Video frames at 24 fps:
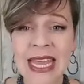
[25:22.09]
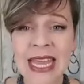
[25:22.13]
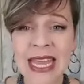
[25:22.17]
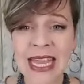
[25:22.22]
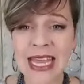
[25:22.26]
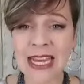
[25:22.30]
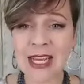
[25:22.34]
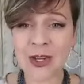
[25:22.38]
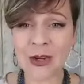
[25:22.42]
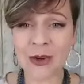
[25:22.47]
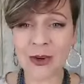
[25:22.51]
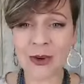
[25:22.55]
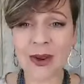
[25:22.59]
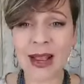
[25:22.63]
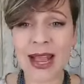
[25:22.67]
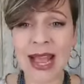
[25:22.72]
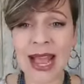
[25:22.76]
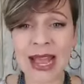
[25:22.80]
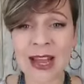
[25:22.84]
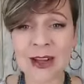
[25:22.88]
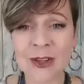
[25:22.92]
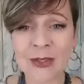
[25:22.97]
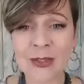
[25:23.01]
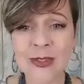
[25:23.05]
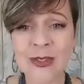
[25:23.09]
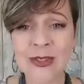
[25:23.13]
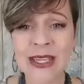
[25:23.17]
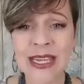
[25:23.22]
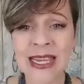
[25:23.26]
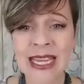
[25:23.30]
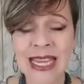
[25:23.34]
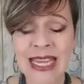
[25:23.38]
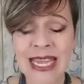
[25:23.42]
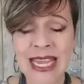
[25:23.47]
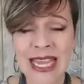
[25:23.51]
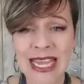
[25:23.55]
in your house,
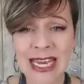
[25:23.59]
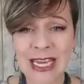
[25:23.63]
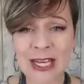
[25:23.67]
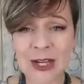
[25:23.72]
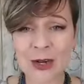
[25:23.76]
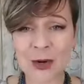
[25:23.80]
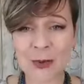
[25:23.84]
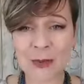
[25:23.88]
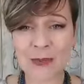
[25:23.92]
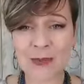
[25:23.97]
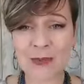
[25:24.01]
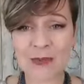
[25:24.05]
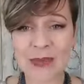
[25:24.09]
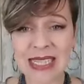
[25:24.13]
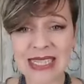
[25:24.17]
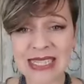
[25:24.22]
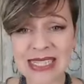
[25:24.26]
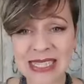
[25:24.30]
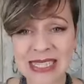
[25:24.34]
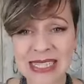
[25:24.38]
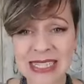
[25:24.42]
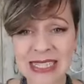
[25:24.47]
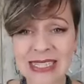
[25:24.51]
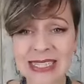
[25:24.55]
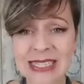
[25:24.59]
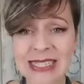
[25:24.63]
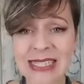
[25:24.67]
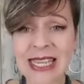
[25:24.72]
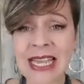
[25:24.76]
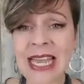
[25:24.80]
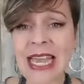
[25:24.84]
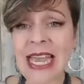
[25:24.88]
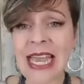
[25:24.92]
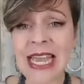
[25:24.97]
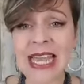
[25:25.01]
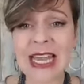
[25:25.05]
in your business,
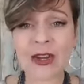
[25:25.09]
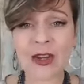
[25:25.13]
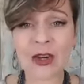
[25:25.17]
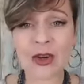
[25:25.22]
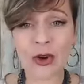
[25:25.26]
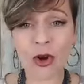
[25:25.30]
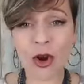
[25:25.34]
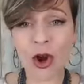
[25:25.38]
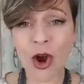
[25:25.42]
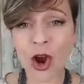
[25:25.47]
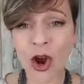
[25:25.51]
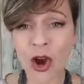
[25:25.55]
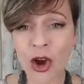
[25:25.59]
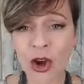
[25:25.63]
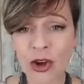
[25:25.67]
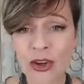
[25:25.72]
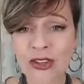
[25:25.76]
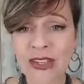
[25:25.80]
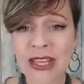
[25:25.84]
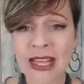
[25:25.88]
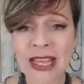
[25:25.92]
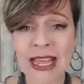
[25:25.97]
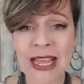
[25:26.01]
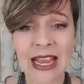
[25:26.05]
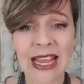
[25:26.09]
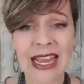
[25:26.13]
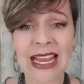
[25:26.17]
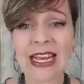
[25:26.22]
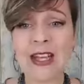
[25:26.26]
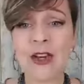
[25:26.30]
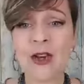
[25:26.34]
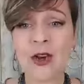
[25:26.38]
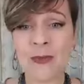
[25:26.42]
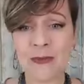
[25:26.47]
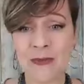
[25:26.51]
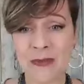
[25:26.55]
in your heart,
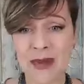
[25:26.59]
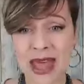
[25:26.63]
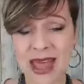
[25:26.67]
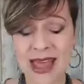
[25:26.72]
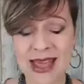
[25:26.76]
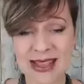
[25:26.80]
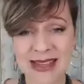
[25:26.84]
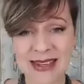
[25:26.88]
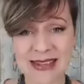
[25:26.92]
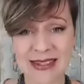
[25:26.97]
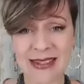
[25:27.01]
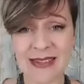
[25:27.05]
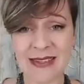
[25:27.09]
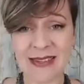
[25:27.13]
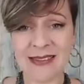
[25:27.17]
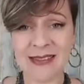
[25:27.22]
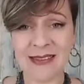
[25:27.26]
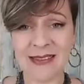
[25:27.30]
in your mind.